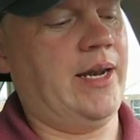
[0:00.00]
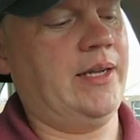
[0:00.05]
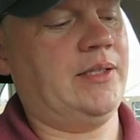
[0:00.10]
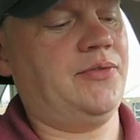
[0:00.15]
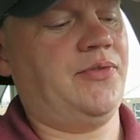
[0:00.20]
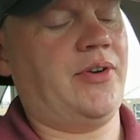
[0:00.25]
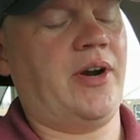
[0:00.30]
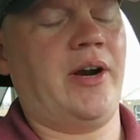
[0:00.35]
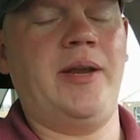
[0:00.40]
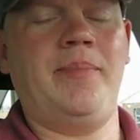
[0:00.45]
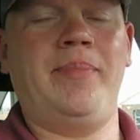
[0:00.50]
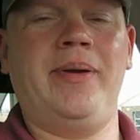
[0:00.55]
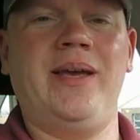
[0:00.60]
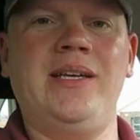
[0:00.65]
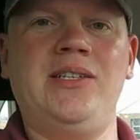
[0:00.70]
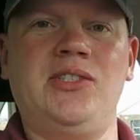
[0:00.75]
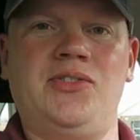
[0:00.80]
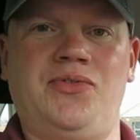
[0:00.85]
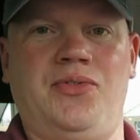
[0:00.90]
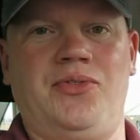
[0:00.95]
it's a very
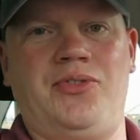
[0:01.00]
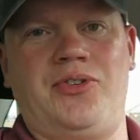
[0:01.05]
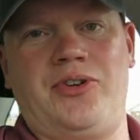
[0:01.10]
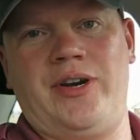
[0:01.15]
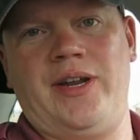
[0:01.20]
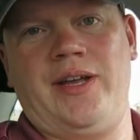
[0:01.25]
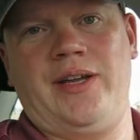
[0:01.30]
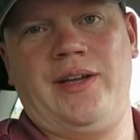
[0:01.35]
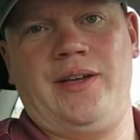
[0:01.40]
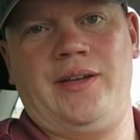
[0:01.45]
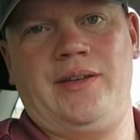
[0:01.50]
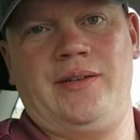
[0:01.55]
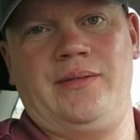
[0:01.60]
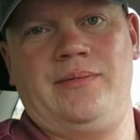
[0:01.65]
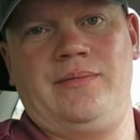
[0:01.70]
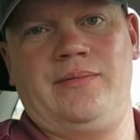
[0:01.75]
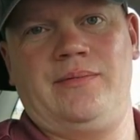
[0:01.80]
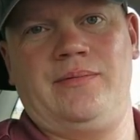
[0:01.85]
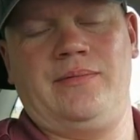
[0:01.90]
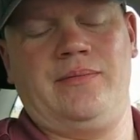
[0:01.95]
peaceful drink,
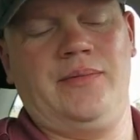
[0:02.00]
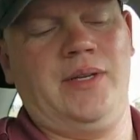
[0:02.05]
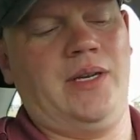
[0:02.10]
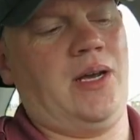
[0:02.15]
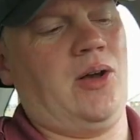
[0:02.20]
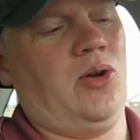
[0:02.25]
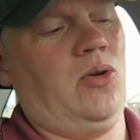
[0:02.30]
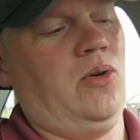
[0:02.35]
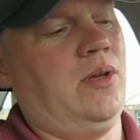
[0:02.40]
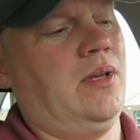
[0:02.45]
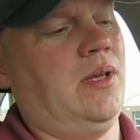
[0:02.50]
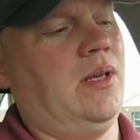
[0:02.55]
you know,